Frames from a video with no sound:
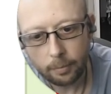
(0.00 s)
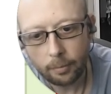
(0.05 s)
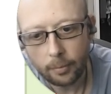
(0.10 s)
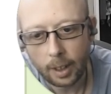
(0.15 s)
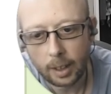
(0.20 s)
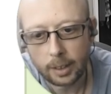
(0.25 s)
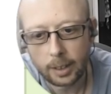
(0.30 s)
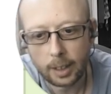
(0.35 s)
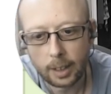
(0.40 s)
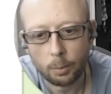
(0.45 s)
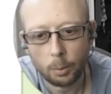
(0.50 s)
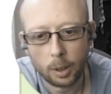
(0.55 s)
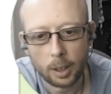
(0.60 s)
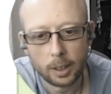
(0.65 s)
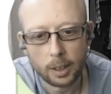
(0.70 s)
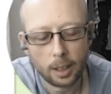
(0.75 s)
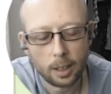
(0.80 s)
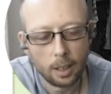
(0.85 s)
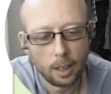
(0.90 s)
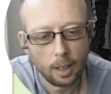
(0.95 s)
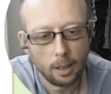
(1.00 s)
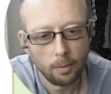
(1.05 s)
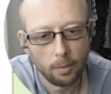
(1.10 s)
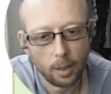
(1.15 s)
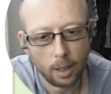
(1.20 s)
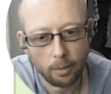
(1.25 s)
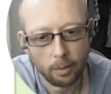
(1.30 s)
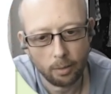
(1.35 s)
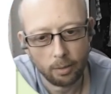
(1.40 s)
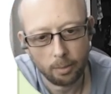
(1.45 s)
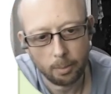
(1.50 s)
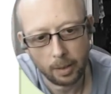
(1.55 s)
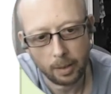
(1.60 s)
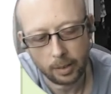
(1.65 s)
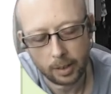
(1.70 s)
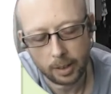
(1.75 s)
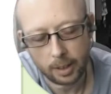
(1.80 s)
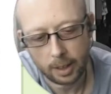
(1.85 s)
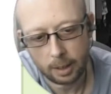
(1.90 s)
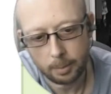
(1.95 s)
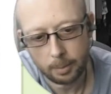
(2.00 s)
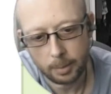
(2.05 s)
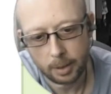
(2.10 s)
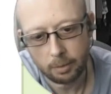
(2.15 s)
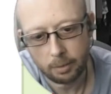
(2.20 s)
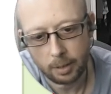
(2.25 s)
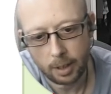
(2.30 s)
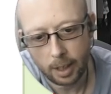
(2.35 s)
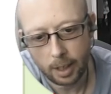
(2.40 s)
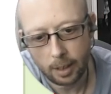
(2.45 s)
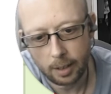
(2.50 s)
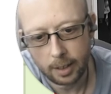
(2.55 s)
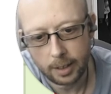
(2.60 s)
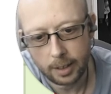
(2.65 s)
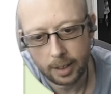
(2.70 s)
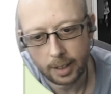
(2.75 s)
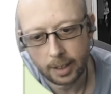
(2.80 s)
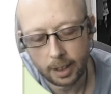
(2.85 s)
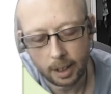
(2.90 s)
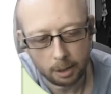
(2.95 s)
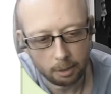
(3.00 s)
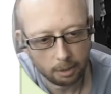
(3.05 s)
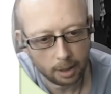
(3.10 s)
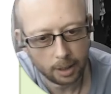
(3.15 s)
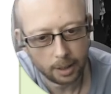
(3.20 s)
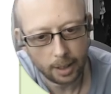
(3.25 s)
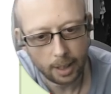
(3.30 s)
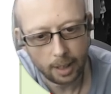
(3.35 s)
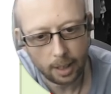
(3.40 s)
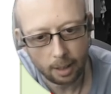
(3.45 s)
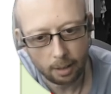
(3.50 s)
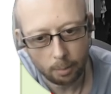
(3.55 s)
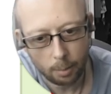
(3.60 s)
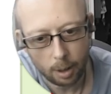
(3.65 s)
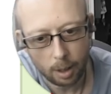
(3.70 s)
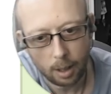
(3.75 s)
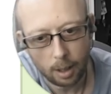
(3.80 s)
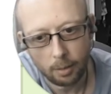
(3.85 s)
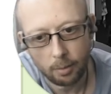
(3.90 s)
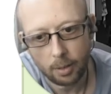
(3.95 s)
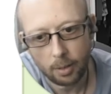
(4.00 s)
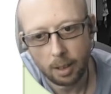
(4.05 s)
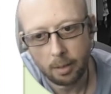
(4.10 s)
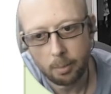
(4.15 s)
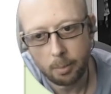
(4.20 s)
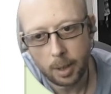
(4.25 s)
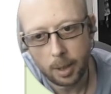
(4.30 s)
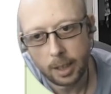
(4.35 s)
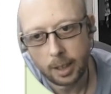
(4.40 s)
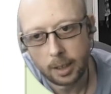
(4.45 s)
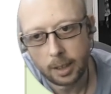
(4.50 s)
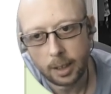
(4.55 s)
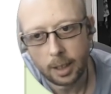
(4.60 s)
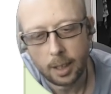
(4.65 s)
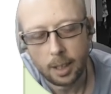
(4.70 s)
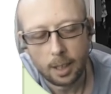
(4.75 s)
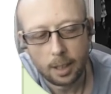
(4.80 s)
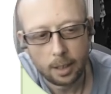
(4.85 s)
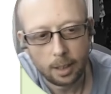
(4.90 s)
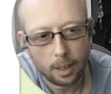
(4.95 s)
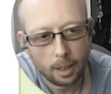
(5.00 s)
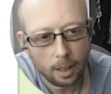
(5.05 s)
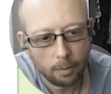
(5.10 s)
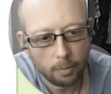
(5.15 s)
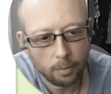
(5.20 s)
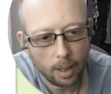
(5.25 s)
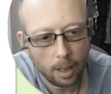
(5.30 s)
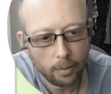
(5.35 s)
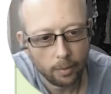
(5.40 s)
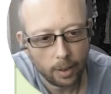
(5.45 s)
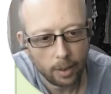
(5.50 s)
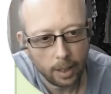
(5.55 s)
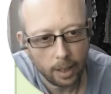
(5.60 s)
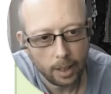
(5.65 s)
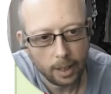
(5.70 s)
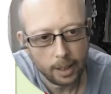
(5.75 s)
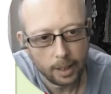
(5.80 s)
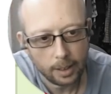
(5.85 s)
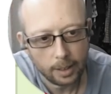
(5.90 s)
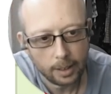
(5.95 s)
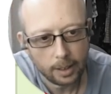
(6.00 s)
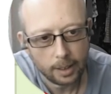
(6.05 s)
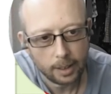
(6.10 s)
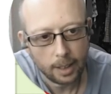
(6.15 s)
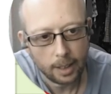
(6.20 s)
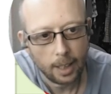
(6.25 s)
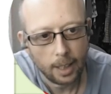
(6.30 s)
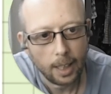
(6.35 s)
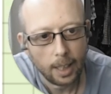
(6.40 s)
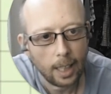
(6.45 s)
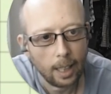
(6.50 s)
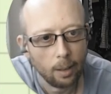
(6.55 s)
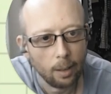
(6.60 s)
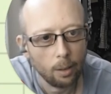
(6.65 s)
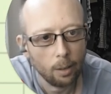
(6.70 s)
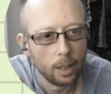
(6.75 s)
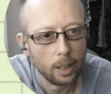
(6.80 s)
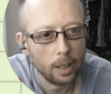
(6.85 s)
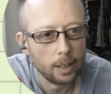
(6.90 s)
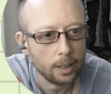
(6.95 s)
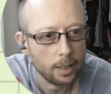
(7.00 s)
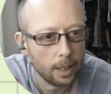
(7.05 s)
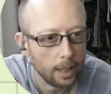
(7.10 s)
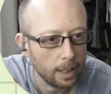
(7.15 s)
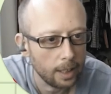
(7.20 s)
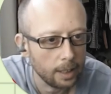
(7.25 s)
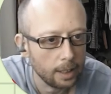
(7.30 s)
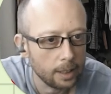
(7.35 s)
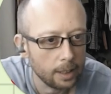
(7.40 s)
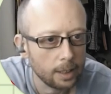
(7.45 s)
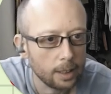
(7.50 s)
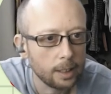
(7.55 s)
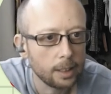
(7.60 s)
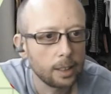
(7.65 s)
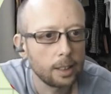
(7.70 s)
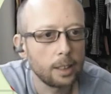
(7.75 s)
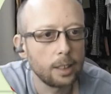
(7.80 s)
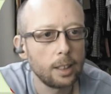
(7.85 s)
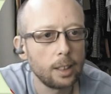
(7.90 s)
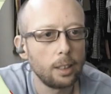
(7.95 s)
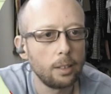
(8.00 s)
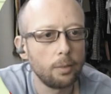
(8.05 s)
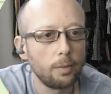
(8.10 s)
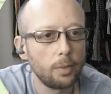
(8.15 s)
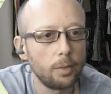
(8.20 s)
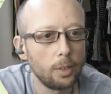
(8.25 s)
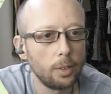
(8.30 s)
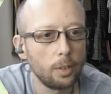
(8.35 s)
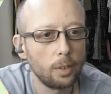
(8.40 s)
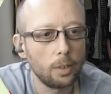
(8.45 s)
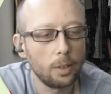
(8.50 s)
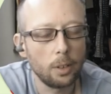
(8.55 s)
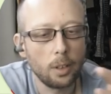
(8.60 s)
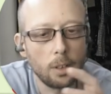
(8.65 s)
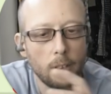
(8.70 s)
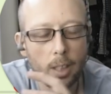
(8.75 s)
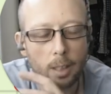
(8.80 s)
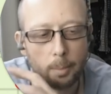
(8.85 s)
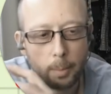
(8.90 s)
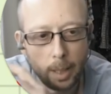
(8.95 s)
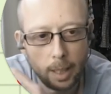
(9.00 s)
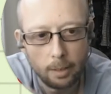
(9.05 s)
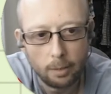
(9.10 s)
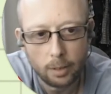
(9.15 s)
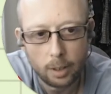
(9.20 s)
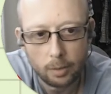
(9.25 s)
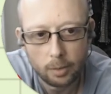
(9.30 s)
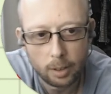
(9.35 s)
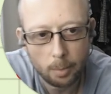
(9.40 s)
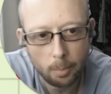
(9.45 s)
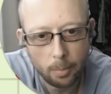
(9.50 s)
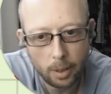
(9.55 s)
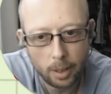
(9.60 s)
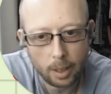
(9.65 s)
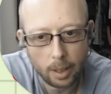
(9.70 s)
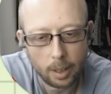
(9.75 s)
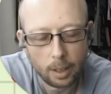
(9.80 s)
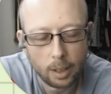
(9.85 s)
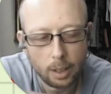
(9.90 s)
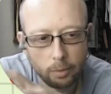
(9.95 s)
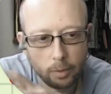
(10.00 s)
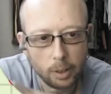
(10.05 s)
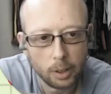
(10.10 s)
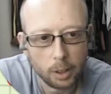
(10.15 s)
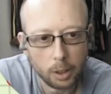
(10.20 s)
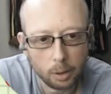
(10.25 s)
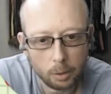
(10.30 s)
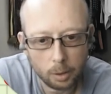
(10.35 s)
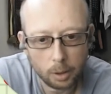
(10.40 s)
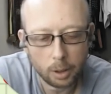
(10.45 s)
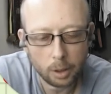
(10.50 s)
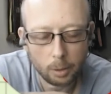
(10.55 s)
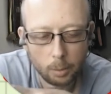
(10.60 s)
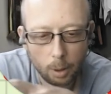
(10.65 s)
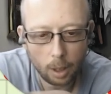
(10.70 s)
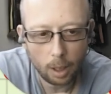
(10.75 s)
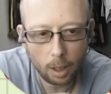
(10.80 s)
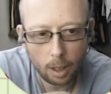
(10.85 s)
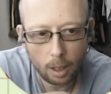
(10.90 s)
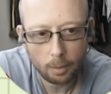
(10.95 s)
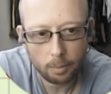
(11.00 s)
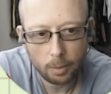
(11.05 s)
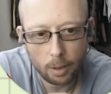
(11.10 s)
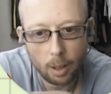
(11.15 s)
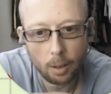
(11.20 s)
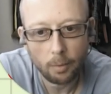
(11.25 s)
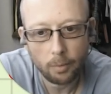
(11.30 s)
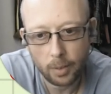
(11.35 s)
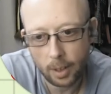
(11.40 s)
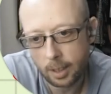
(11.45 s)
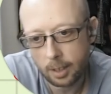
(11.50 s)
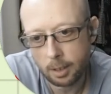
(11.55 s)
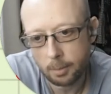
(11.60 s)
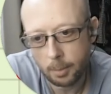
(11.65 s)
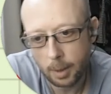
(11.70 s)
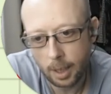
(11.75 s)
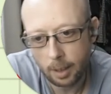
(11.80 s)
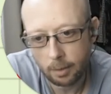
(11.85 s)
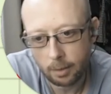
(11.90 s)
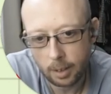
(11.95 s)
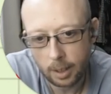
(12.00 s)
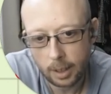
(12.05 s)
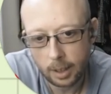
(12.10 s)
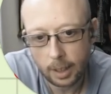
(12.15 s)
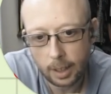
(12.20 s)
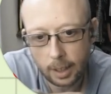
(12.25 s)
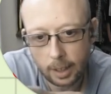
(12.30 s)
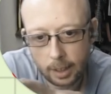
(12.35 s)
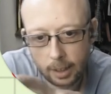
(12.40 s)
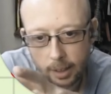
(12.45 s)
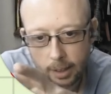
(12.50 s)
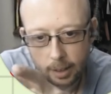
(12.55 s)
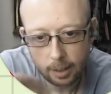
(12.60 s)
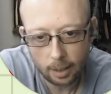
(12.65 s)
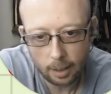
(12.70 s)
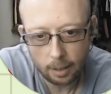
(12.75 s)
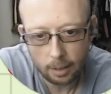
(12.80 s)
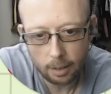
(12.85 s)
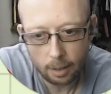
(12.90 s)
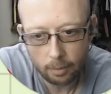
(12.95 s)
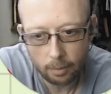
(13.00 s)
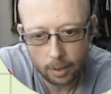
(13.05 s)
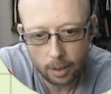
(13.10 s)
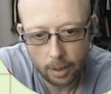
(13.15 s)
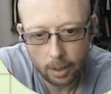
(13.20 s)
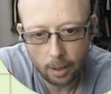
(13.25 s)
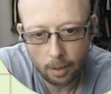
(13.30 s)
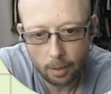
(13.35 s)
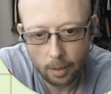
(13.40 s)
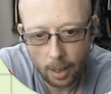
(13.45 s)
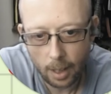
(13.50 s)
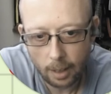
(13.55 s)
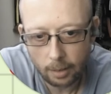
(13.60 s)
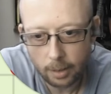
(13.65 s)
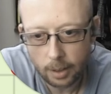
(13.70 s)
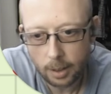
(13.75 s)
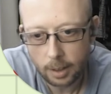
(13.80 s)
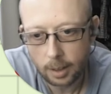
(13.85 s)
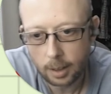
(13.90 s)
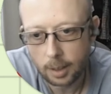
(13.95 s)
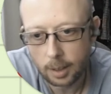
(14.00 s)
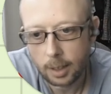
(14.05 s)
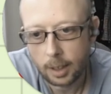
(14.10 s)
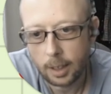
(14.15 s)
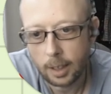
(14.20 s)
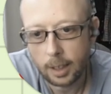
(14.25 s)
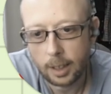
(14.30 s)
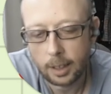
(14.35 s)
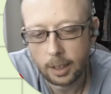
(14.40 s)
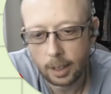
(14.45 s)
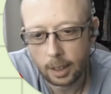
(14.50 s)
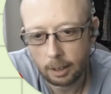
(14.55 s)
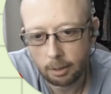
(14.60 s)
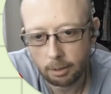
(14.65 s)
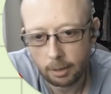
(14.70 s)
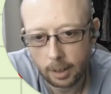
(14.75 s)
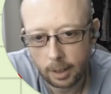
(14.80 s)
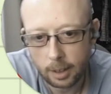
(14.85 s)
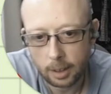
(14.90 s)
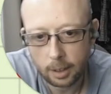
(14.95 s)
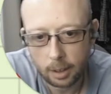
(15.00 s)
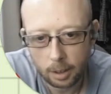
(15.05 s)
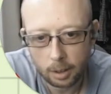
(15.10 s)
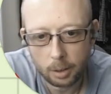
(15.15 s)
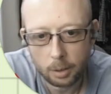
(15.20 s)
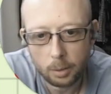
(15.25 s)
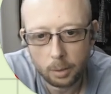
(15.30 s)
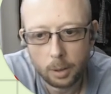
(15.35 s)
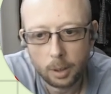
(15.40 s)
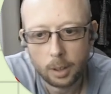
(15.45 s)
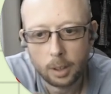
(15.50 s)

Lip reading: It says, what is the half-life of americium? It's really only testing your understanding of what half-life means. The half-life is how long it takes for the amount of something to reduce to half of that amount. It started off at 1,000. It's decreased to